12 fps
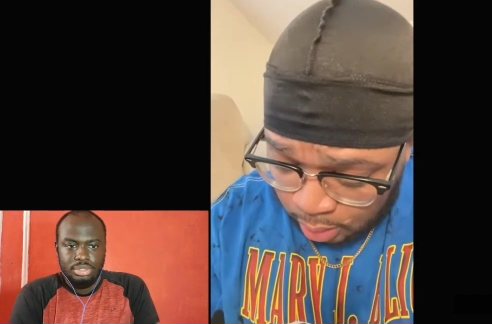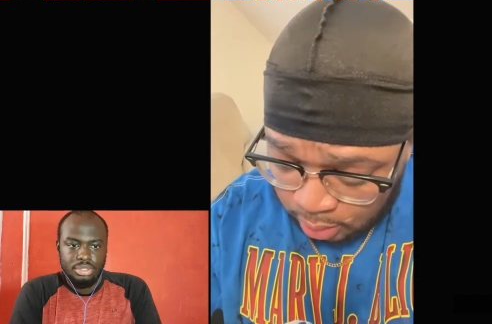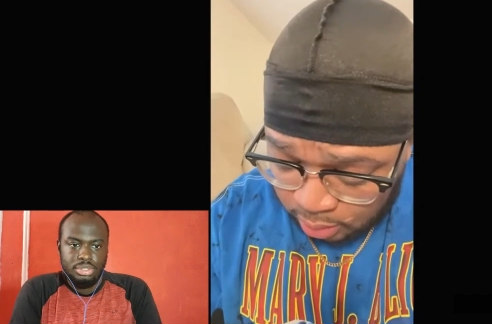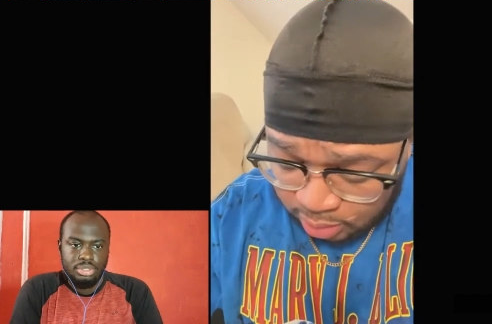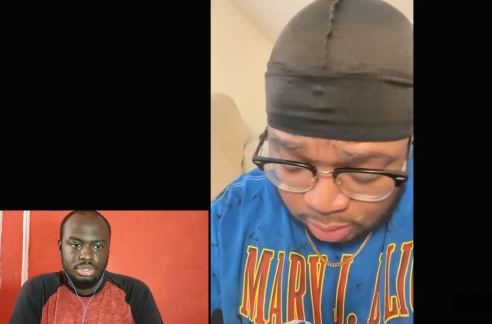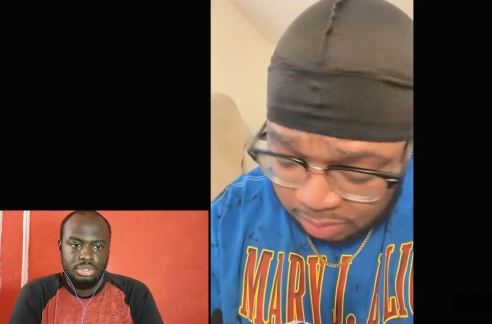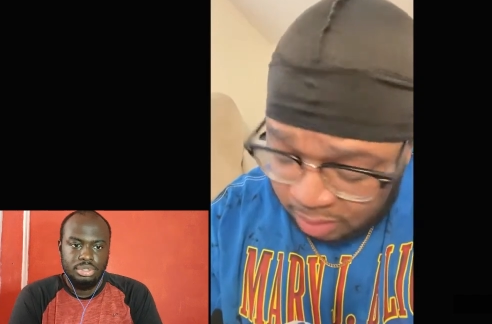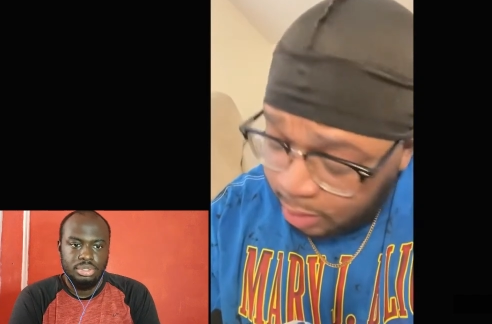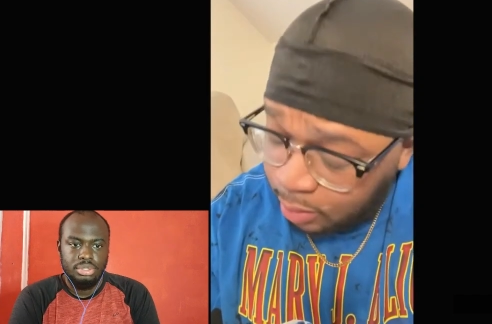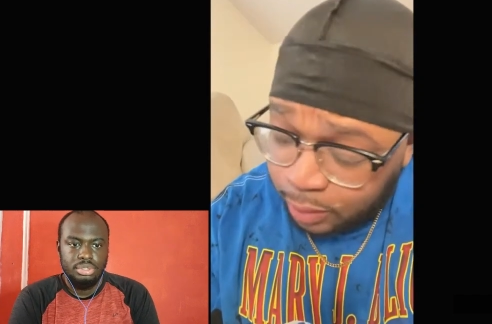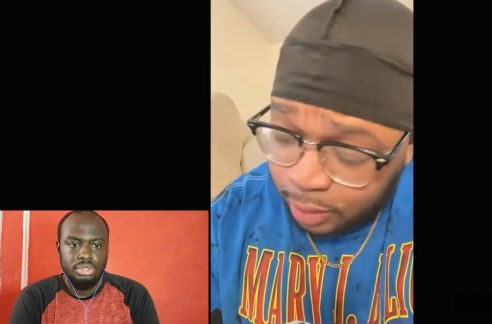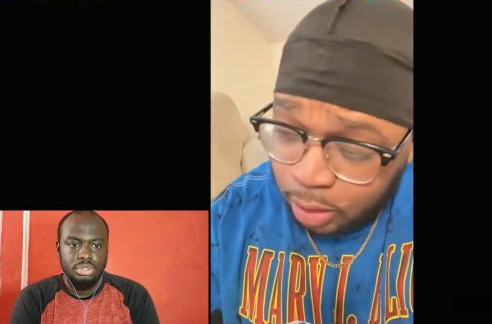Speaker 1: somebody
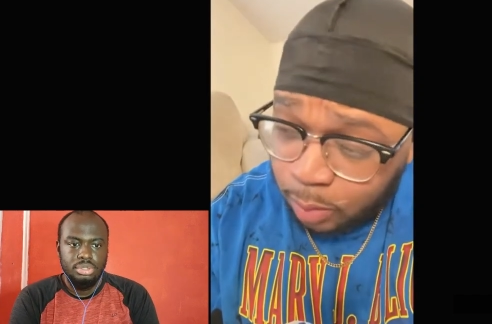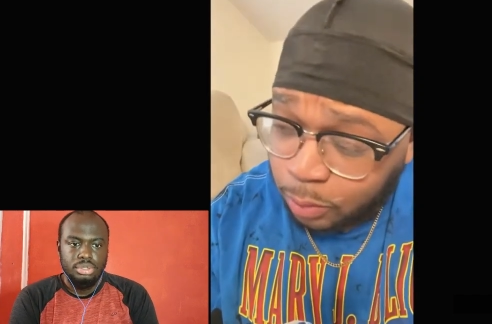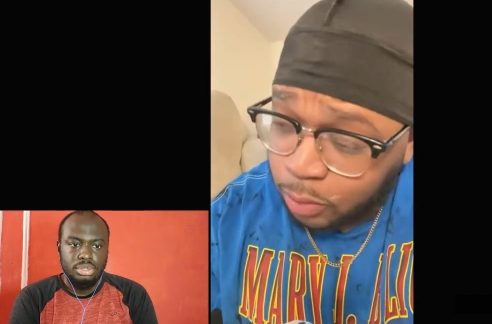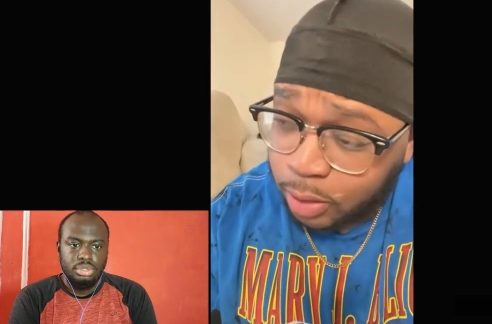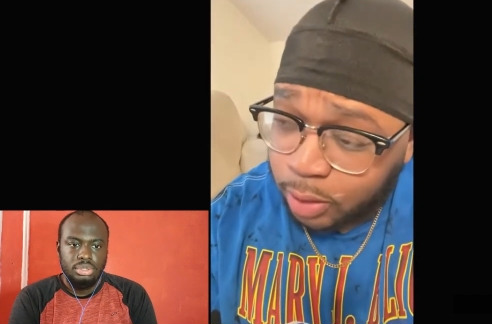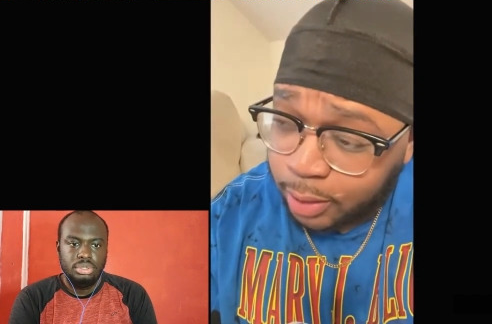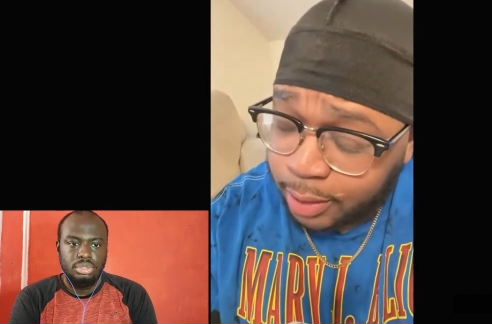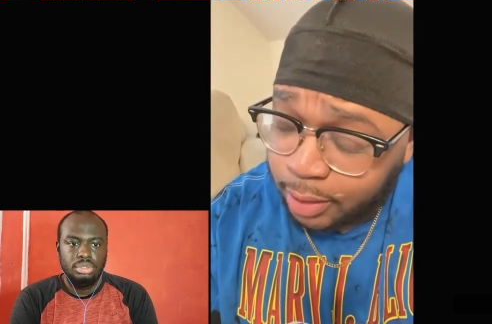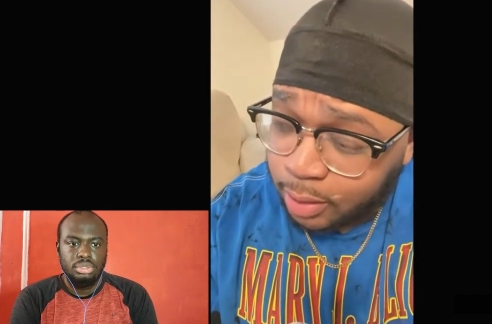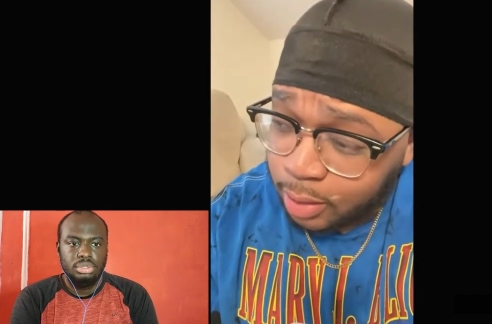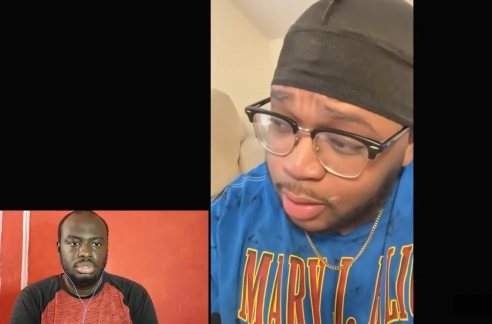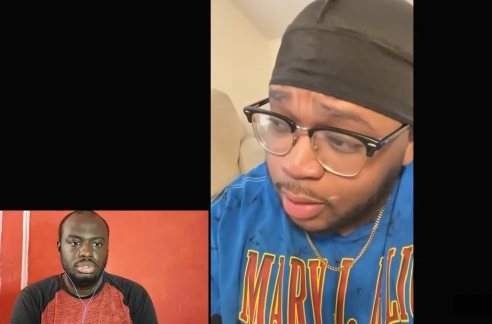ran up on her and
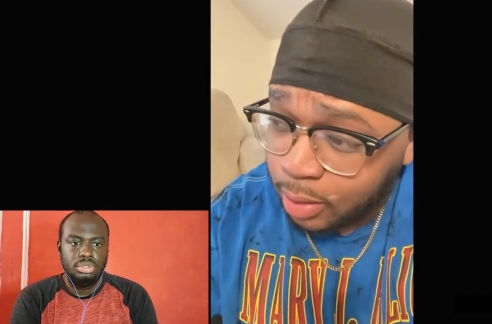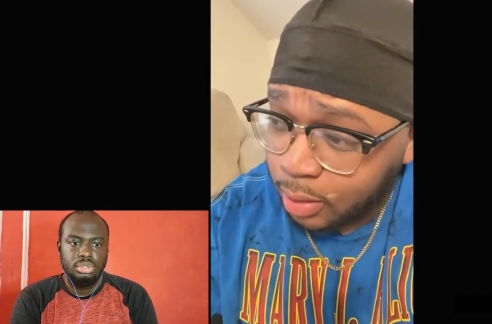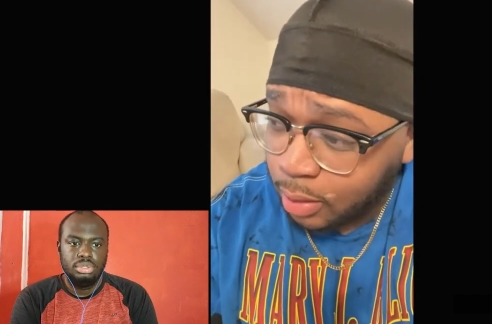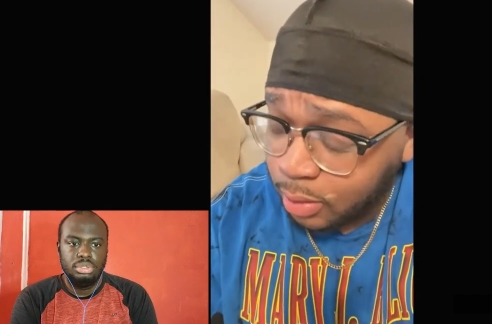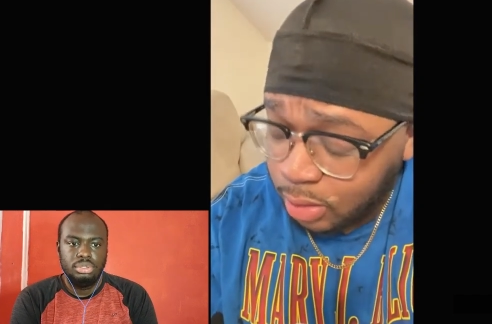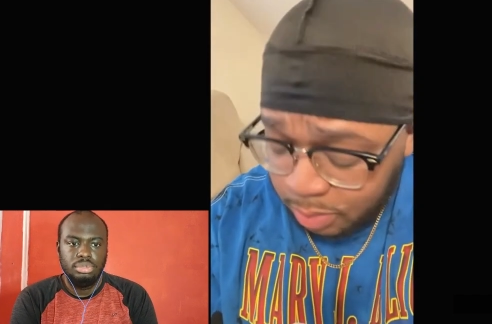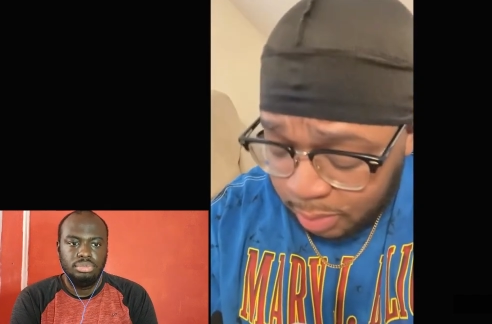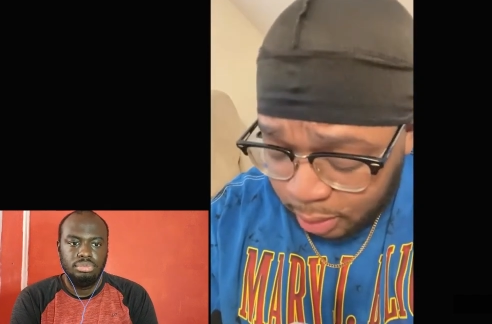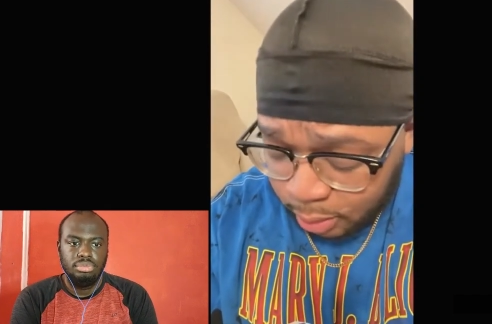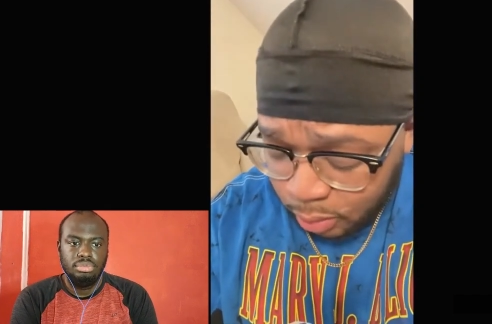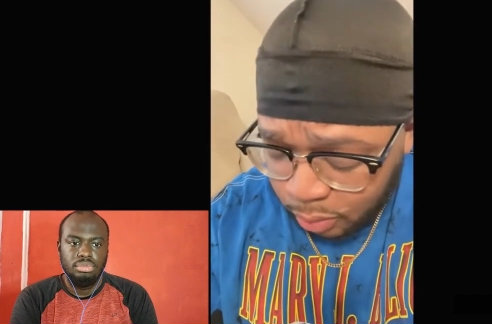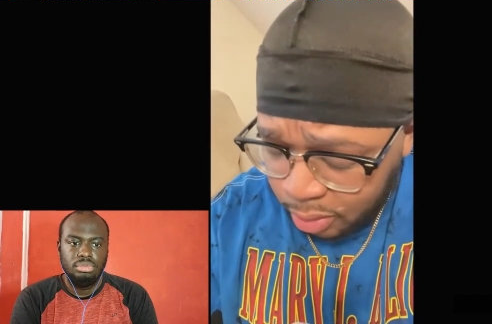smacked
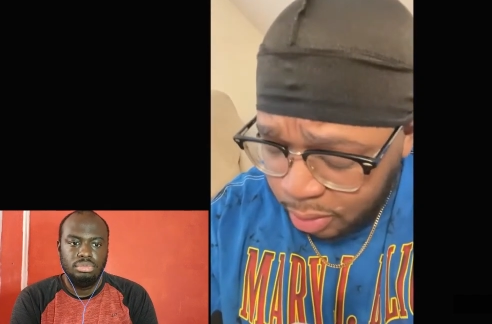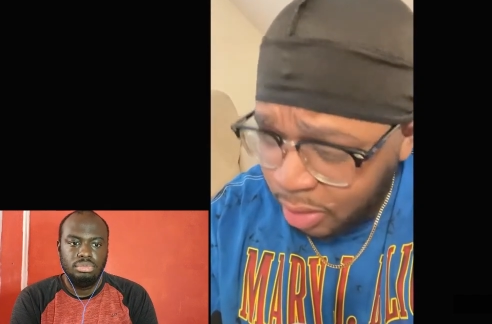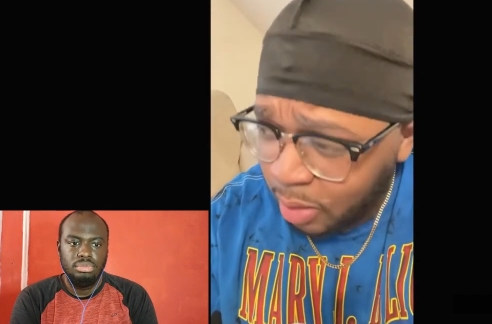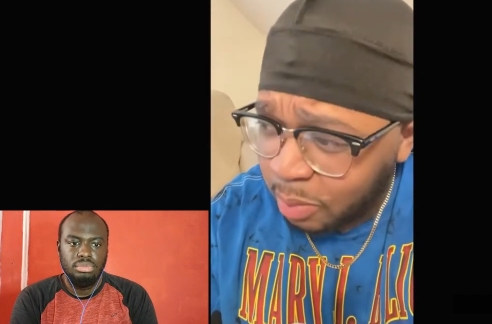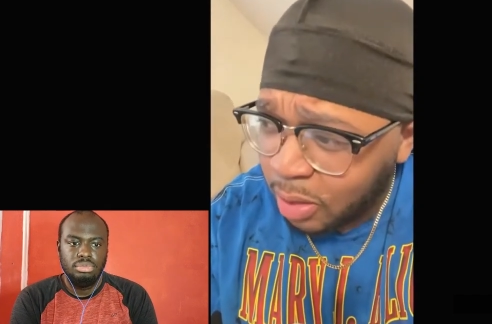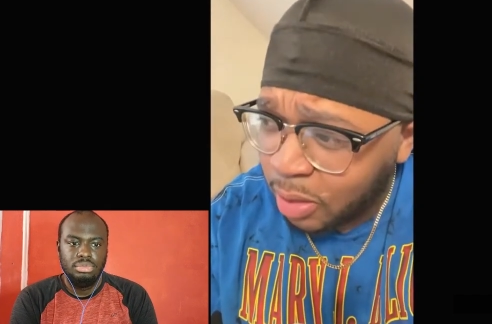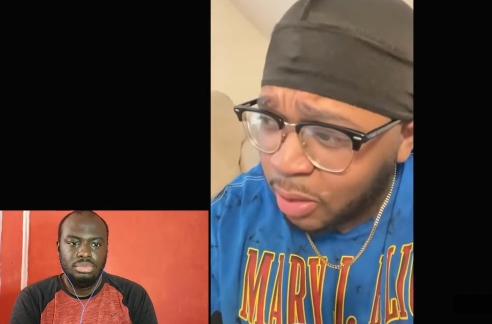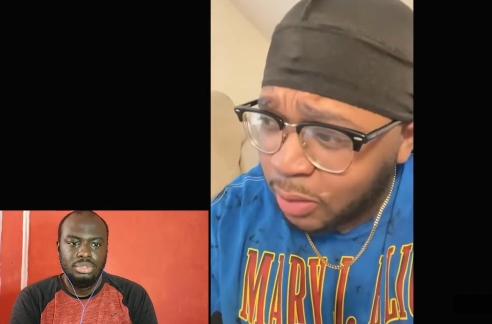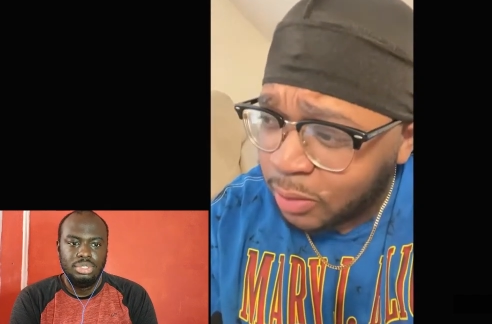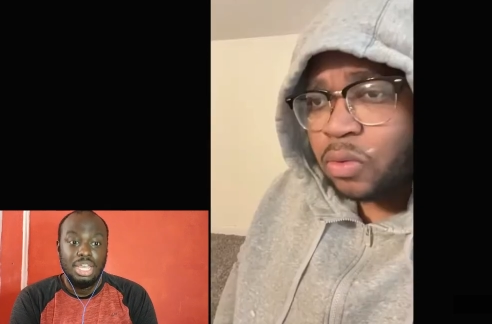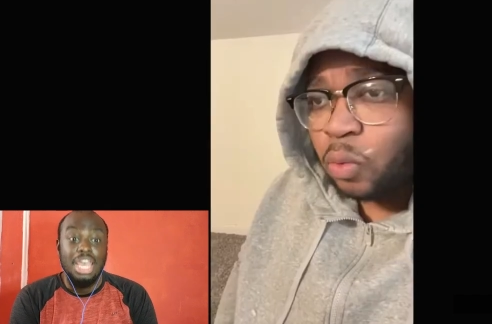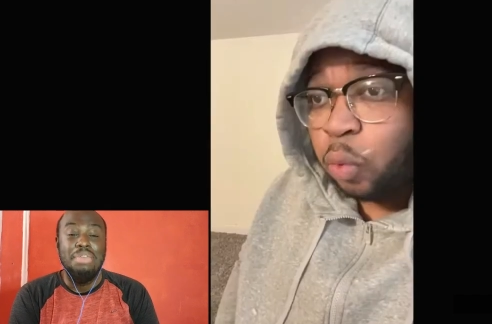her with a dumbbell.
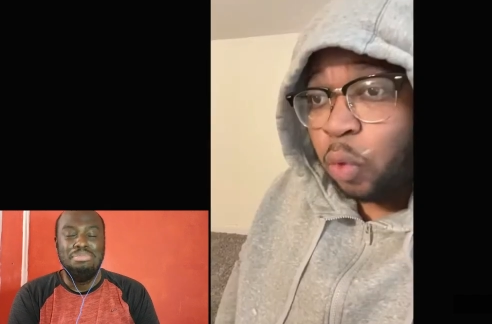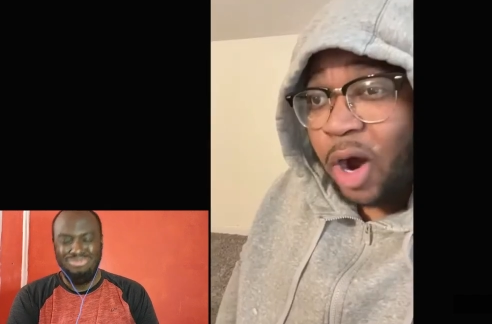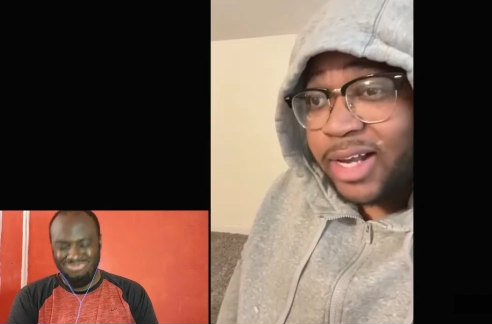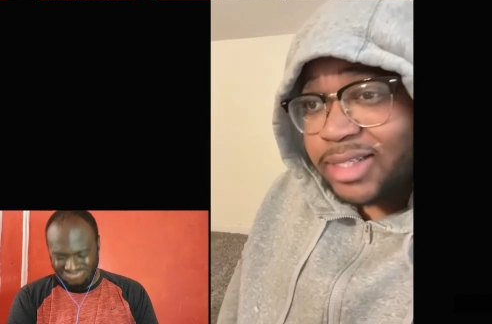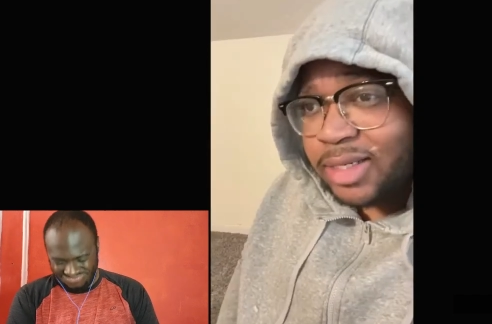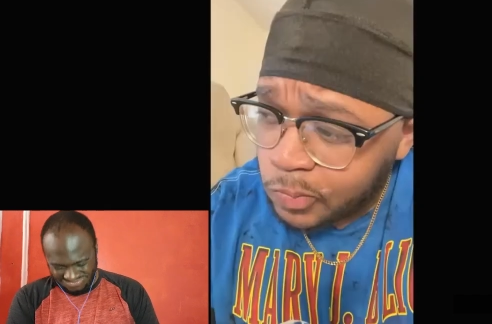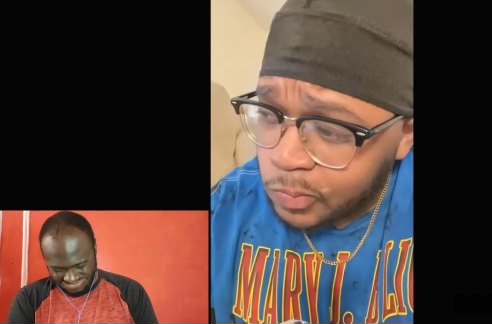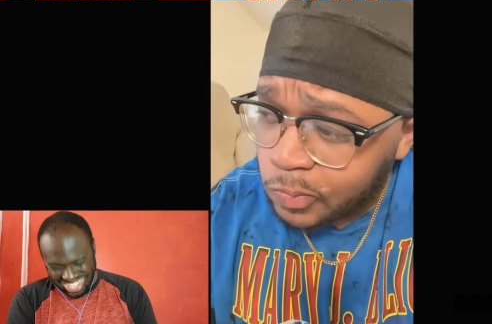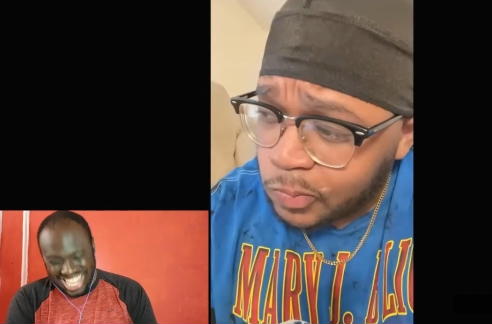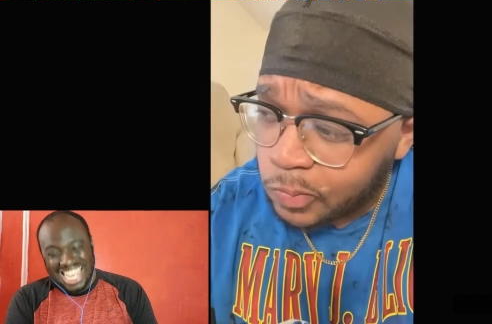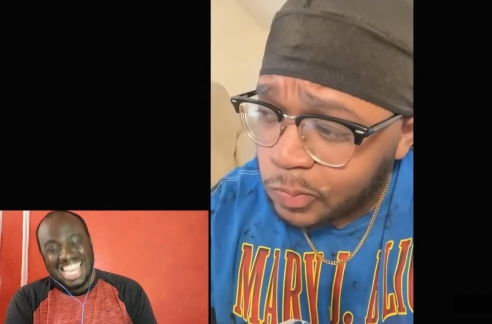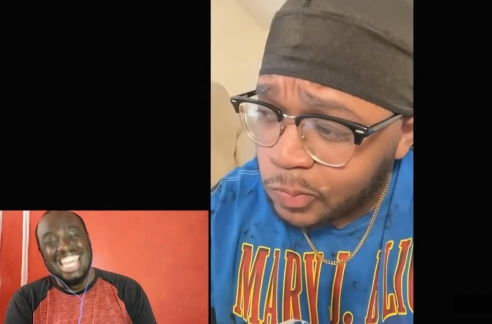What?
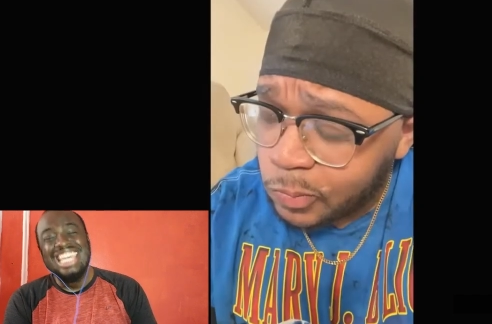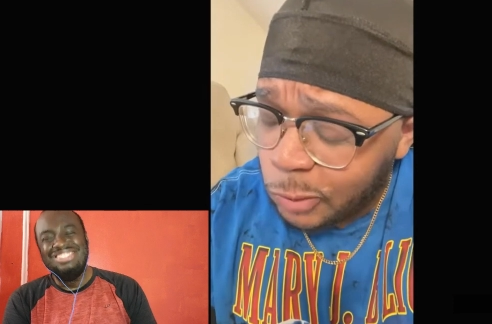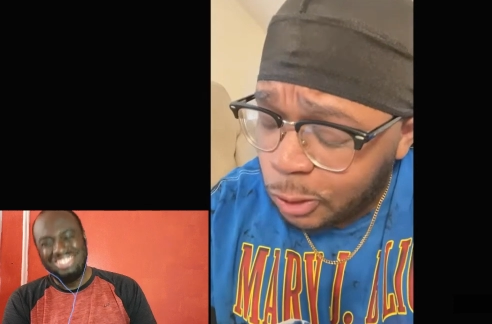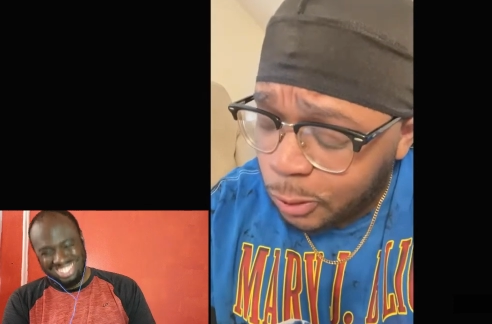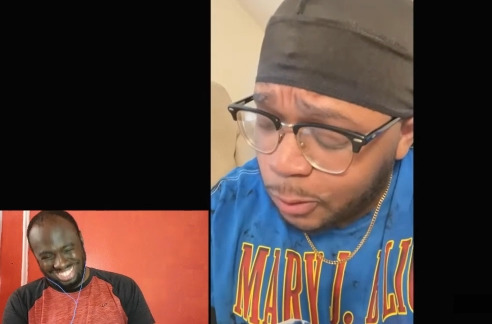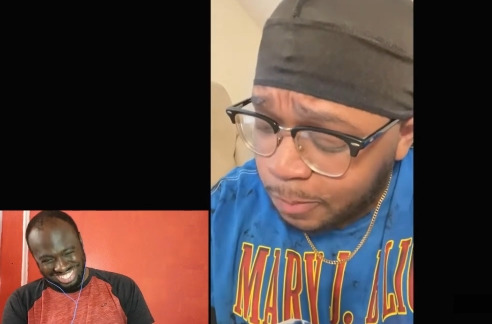Yeah.